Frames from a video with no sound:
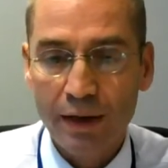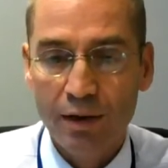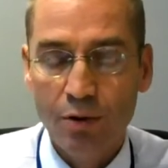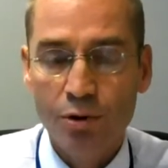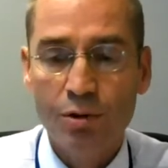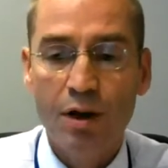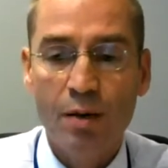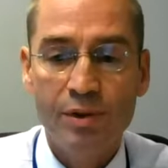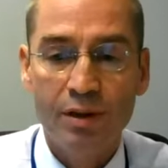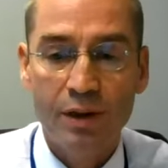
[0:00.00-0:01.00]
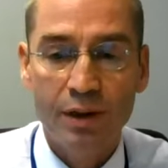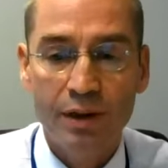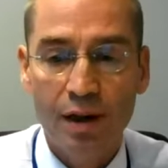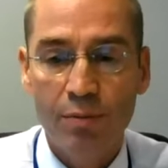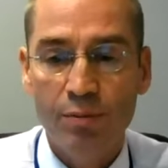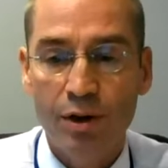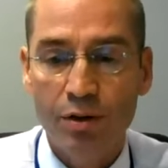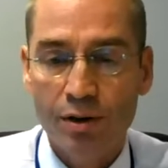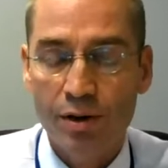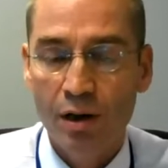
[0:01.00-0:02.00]
It also comes in very timely
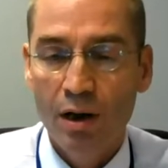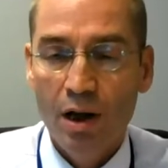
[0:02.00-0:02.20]
because